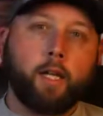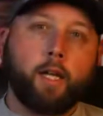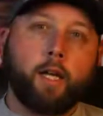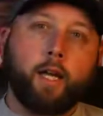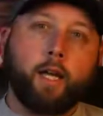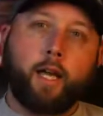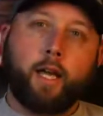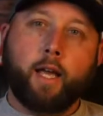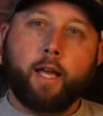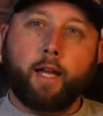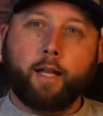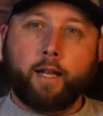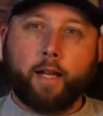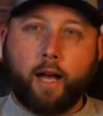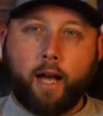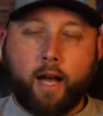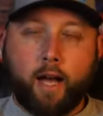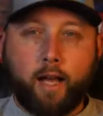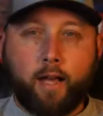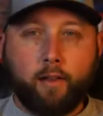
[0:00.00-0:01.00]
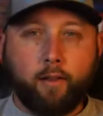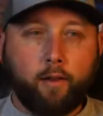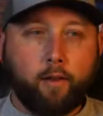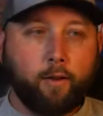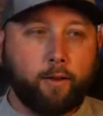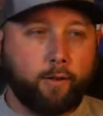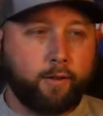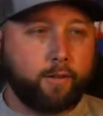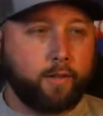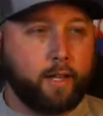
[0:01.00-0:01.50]
and I
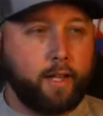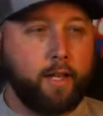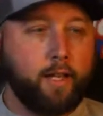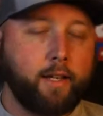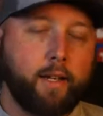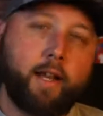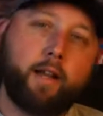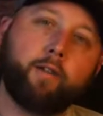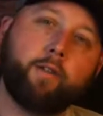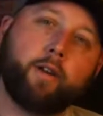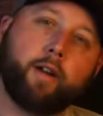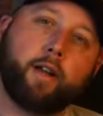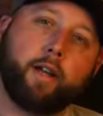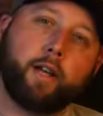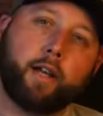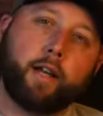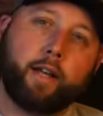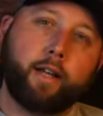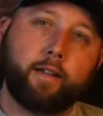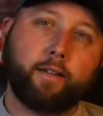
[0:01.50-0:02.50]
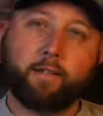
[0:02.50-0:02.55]
lost a Ned rig, and it's